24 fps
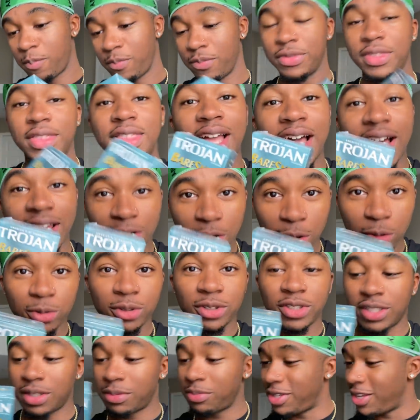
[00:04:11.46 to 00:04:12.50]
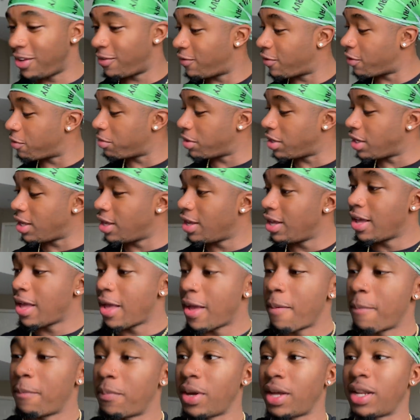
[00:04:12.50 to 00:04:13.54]
not wholesome, you feel me?
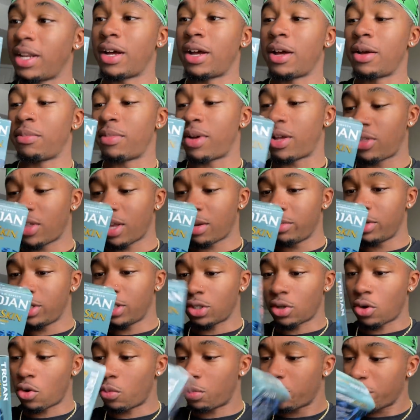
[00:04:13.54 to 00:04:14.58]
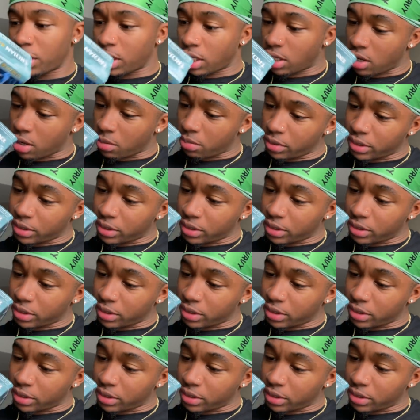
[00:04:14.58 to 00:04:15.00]
But um, I think I'm gonna just open it up.